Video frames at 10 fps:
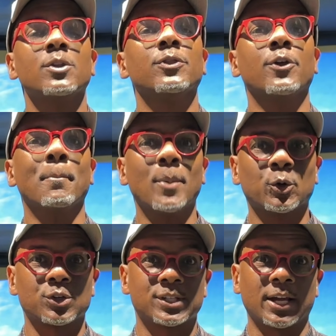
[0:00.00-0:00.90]
the
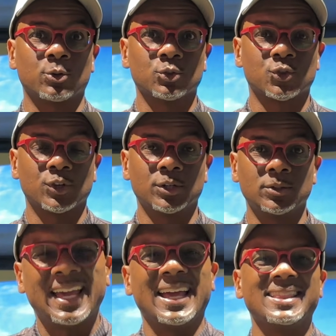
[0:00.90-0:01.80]
motorcycle drill,
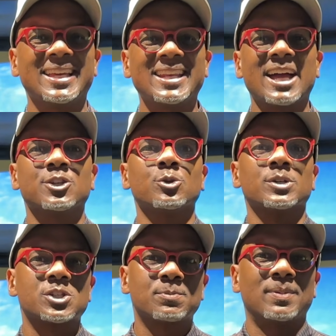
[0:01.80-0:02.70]
and then I do a
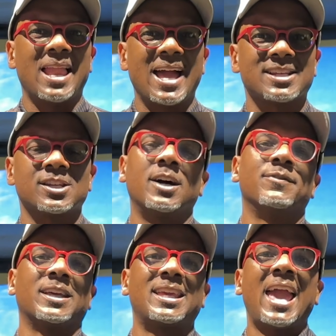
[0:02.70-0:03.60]
splash of
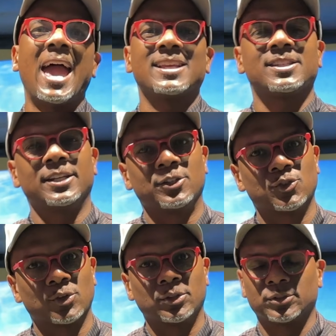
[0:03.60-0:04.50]
the casting
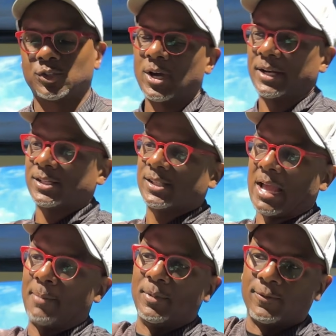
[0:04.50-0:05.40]
drill to try to
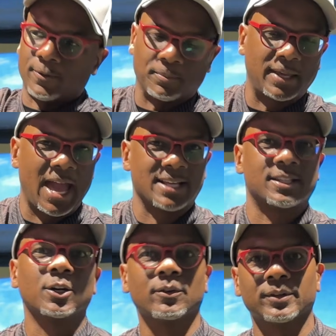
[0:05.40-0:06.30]
stop me from
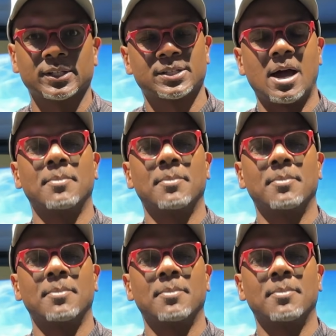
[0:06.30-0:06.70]
casting over the top.